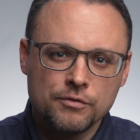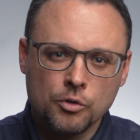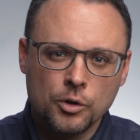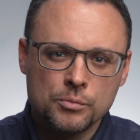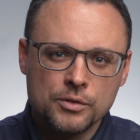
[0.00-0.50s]

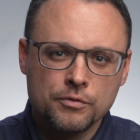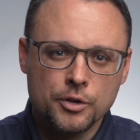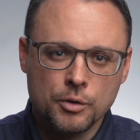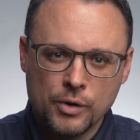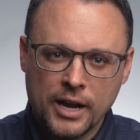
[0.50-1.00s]
forms
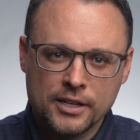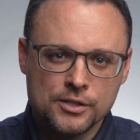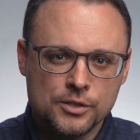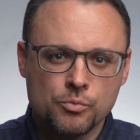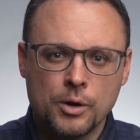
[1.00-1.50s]
for your
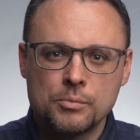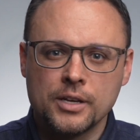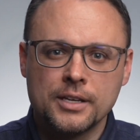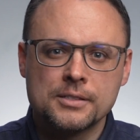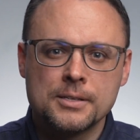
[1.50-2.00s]
practice's
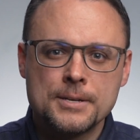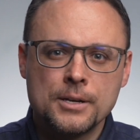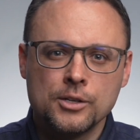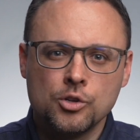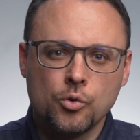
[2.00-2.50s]
websites
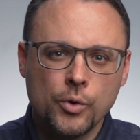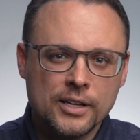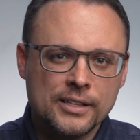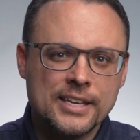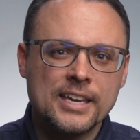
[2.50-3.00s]
to
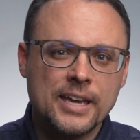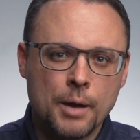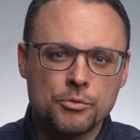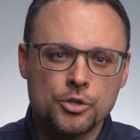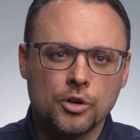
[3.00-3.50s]
quickly
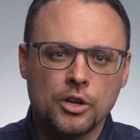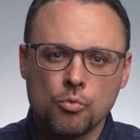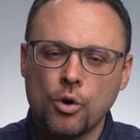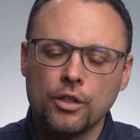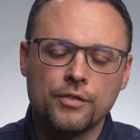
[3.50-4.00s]
capture and
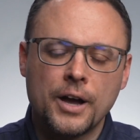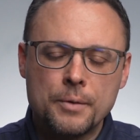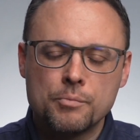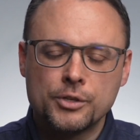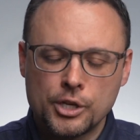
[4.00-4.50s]

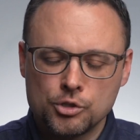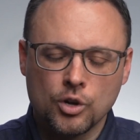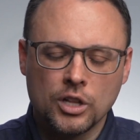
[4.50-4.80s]
qualify potential